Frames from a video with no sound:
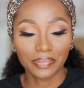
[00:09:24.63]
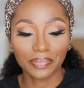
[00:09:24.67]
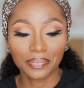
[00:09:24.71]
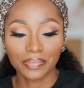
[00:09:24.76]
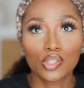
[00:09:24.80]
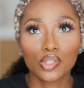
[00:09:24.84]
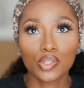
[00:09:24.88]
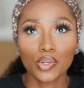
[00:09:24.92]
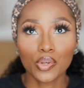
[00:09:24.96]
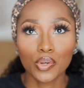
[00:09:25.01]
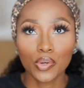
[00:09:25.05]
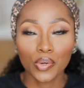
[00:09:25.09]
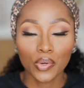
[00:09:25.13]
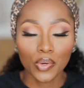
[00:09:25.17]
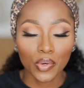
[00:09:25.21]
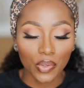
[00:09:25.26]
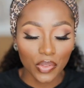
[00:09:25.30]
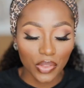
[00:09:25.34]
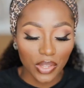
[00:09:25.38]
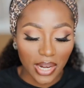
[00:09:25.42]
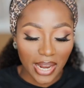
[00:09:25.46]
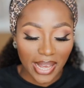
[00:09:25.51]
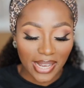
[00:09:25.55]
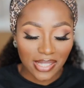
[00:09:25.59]
So
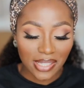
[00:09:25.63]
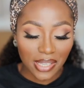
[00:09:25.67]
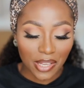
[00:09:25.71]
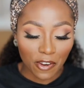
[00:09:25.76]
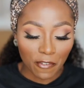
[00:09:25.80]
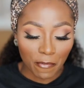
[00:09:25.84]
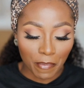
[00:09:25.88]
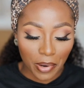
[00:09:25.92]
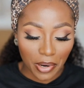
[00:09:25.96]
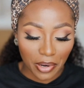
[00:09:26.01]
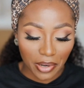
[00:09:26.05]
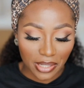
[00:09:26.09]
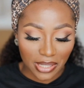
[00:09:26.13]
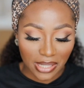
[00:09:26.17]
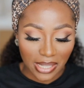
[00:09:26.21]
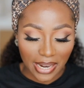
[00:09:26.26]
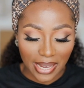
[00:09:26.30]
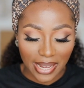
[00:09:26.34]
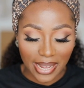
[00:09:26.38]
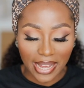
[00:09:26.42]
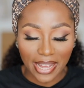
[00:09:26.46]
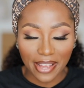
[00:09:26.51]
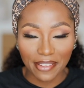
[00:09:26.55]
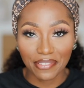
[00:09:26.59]
the next set of products that
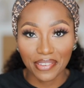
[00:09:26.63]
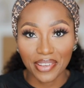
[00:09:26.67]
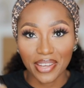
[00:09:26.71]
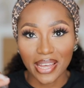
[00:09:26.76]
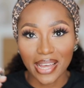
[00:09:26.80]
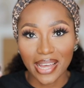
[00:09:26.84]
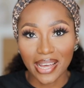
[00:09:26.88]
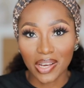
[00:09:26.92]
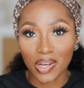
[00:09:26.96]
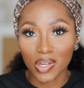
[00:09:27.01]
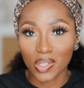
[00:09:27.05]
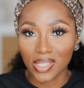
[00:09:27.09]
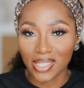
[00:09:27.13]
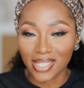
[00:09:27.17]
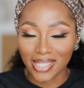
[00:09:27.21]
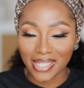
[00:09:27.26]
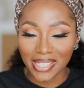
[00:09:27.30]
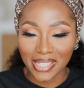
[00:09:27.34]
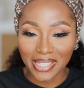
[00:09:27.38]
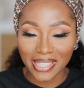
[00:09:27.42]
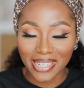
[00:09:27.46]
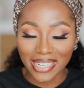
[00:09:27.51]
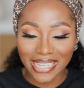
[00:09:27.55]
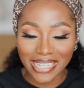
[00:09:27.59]
I have here are
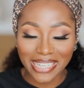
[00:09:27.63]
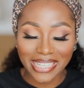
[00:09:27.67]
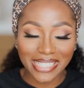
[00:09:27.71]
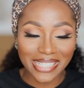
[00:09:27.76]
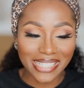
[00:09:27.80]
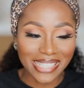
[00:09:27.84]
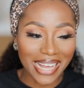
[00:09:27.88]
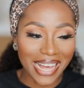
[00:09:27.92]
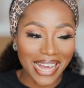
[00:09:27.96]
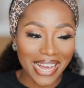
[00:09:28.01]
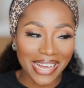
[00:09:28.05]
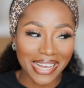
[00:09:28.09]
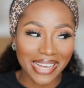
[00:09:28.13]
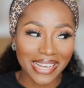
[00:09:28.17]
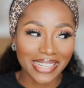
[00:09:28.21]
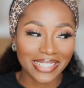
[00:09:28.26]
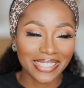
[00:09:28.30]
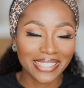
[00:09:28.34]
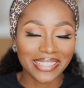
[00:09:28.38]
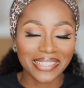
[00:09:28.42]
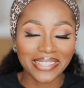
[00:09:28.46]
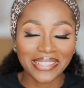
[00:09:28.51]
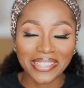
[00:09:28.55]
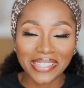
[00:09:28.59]
concealers,
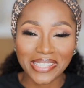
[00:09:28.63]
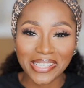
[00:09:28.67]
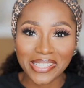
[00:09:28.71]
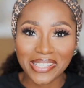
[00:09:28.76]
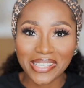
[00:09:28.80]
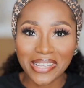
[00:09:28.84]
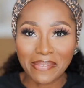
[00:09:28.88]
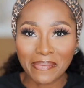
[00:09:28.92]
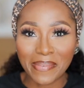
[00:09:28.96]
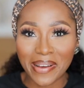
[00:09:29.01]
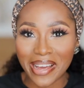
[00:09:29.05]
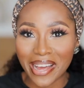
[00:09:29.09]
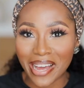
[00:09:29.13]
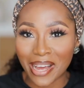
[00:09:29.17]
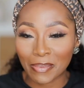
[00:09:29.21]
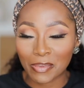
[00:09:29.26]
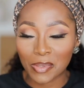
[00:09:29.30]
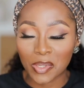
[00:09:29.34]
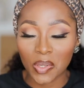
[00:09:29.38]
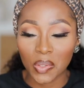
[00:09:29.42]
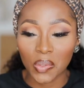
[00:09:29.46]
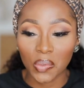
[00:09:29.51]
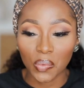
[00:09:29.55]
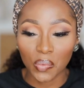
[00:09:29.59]
and these are my
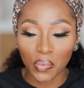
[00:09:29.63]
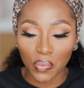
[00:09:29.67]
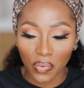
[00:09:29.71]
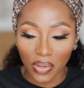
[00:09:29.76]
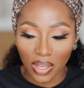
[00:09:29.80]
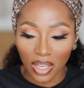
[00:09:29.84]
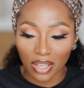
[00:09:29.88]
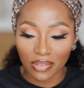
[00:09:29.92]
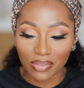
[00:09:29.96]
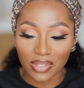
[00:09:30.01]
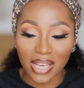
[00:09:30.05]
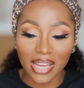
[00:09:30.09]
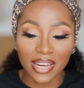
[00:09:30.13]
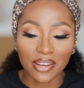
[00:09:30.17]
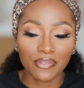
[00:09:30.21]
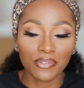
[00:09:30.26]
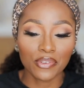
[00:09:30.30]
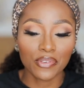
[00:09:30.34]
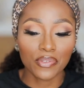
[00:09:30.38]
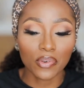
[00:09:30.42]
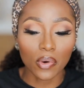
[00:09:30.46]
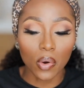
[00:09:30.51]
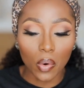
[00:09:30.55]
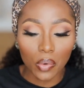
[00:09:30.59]
absolute faves. And if
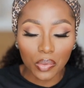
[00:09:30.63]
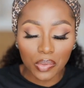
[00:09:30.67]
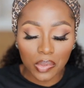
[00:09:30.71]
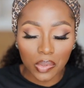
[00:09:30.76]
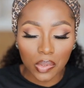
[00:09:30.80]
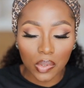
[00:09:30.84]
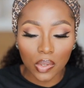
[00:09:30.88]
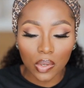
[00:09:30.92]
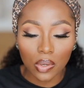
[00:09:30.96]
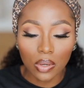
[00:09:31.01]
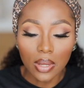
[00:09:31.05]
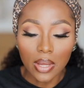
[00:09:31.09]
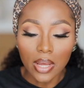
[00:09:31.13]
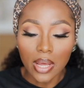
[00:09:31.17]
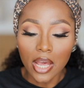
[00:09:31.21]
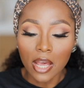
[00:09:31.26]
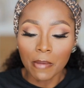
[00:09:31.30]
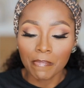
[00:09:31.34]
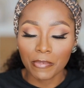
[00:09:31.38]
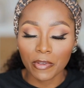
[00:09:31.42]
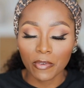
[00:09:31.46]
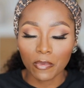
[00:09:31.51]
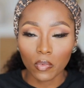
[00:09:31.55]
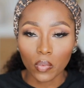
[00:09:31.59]
you've also
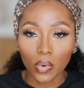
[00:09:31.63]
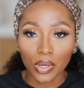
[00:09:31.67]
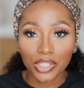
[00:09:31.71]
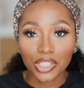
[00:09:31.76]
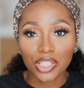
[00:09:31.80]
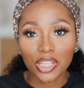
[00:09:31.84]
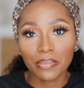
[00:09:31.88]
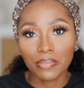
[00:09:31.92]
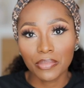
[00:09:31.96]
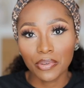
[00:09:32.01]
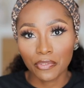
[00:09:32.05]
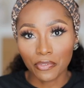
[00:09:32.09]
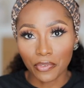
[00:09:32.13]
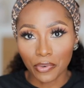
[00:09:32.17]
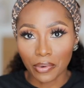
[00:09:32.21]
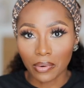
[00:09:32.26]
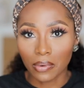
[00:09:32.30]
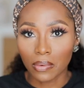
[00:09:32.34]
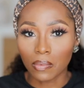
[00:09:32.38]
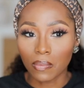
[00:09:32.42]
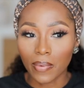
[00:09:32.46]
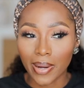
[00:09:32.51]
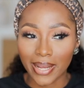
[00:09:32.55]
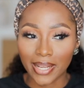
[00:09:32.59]
been watching me for
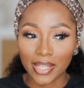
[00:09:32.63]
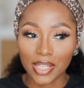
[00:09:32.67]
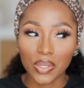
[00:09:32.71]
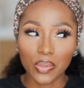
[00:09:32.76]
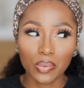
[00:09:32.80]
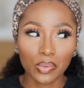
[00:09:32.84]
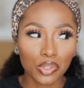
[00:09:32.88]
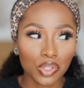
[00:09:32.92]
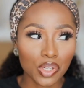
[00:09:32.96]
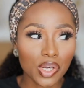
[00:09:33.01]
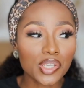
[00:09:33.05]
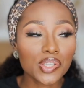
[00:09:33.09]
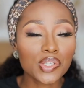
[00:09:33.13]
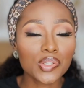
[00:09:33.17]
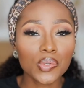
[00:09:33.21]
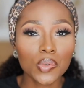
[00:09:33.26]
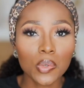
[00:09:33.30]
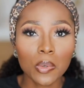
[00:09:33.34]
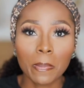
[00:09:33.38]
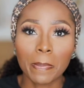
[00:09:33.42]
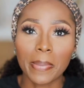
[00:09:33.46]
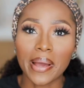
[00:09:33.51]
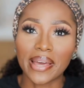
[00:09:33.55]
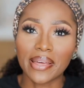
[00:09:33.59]
a while, you would just
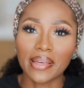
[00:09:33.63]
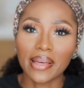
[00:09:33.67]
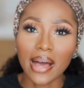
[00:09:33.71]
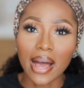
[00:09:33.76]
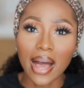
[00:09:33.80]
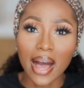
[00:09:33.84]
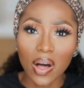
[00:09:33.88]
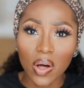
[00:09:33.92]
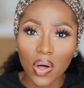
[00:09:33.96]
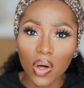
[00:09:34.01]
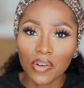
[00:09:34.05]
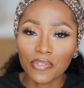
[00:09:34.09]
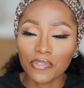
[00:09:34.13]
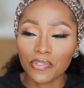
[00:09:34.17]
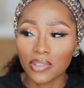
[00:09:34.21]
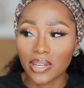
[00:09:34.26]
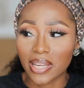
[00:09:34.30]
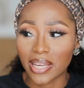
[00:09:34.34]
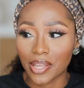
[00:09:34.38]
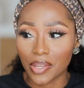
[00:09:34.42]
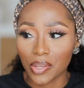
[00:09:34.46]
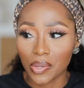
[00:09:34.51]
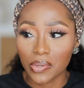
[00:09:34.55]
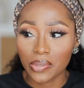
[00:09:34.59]
know by how often
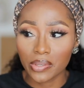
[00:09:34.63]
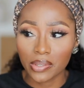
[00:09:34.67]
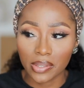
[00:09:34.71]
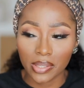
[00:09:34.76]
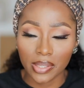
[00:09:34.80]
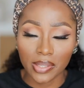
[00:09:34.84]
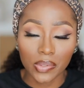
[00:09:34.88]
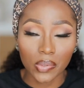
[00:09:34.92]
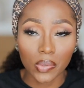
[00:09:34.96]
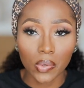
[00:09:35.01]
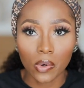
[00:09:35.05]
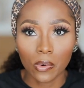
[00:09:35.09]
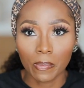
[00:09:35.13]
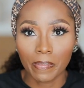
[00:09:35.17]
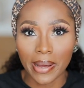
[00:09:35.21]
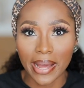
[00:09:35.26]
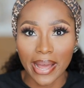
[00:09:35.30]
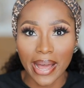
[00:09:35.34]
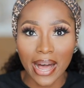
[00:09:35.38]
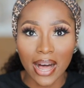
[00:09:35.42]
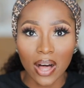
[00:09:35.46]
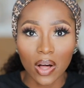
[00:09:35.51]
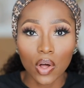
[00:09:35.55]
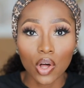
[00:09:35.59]
I use this, or by
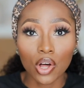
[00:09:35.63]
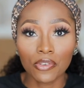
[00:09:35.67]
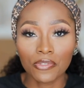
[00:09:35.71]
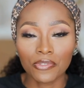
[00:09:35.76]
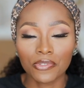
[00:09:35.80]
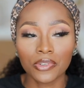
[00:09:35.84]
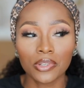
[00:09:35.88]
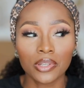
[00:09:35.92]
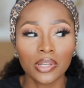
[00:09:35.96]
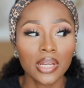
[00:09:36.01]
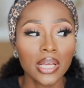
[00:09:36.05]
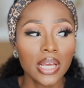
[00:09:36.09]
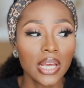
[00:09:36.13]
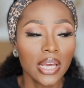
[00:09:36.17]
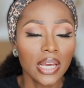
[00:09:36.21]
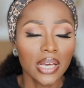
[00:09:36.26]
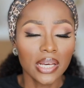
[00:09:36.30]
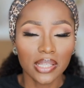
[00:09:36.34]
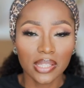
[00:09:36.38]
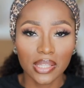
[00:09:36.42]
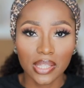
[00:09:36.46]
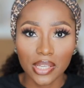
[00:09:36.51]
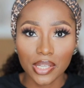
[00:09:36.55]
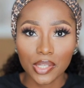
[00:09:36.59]
how often
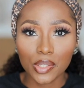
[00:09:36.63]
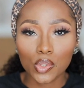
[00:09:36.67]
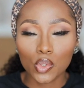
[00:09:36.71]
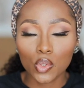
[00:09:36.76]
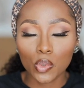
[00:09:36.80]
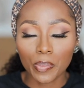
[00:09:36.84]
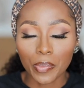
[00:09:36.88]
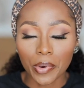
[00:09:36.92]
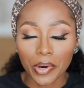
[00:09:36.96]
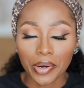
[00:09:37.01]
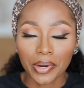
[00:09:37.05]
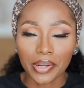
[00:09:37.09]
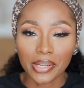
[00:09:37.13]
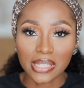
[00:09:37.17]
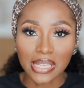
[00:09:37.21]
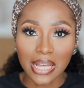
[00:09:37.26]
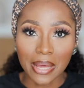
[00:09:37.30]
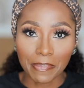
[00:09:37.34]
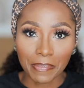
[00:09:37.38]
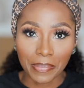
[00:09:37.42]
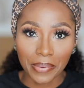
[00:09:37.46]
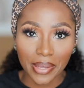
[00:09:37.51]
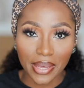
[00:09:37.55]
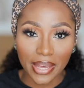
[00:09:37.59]
these two products
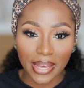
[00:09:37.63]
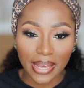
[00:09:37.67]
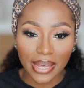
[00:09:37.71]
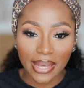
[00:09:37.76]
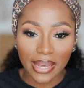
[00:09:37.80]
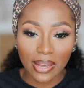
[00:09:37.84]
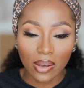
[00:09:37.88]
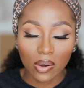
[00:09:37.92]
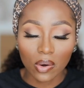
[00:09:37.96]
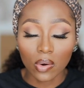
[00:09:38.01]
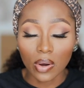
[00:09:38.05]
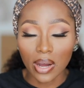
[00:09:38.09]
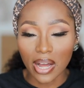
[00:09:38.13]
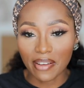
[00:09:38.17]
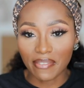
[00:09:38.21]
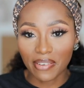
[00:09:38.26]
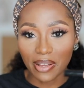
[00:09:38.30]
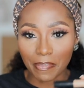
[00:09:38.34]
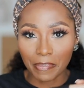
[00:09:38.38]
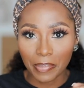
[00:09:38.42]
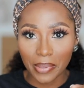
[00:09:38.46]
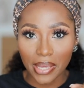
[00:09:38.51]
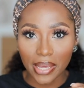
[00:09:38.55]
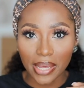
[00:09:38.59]
appear or have
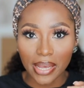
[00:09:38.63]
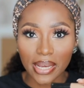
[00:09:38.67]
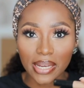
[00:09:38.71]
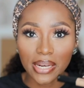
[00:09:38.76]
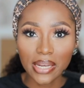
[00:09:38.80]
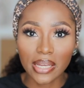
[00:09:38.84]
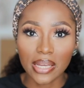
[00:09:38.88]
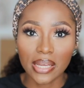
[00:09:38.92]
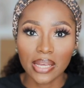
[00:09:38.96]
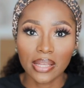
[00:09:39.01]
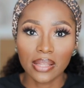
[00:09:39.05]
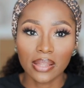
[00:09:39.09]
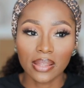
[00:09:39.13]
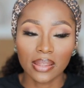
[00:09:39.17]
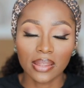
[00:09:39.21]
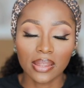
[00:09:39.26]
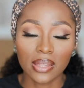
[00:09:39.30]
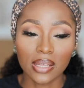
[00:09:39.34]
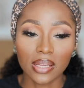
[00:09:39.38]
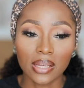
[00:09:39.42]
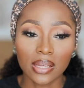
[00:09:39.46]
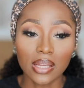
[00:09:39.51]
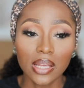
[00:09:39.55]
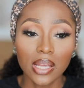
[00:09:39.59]
appeared in
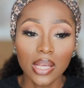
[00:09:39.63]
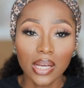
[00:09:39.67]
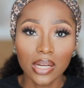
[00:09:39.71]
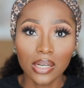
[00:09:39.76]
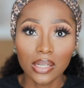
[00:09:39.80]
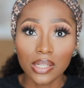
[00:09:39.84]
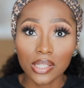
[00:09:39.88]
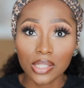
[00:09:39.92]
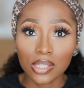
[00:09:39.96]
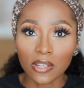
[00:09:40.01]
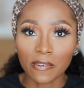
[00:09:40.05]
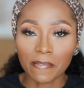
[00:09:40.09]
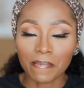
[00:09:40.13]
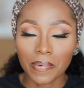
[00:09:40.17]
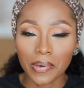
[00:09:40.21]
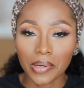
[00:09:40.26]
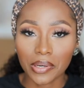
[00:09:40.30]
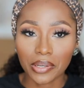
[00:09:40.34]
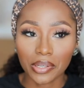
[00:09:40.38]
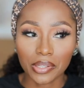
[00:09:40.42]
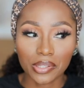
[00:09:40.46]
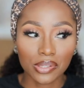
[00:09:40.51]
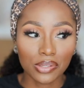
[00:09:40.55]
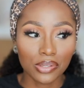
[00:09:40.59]
the list of
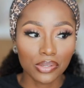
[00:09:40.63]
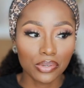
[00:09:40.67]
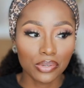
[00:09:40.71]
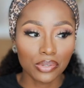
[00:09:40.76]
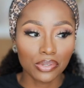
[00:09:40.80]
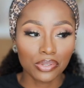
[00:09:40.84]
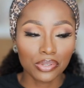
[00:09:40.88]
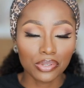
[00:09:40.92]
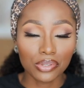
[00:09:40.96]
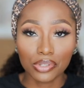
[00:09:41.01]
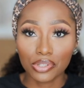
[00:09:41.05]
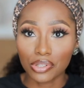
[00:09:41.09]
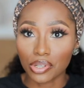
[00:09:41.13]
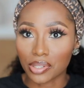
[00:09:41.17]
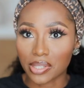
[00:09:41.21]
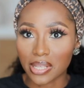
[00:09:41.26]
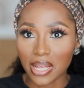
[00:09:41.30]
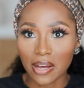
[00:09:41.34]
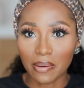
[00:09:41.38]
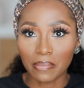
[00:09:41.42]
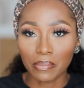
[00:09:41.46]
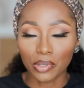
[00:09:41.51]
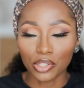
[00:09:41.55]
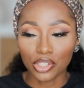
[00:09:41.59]
products used, just
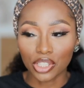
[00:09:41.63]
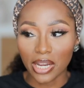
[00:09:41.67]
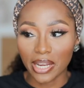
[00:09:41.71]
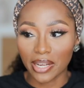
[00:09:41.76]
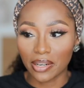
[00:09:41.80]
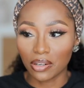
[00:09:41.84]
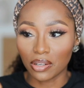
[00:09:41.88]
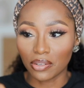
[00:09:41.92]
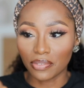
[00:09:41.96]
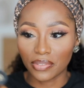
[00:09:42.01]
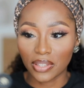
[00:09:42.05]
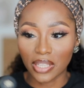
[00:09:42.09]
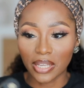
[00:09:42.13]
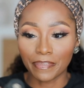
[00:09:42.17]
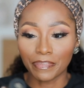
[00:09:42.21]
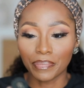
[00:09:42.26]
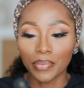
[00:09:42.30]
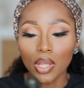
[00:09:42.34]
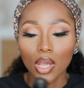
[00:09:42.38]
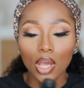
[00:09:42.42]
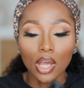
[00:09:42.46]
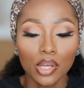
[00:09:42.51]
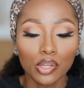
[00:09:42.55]
how much I love them.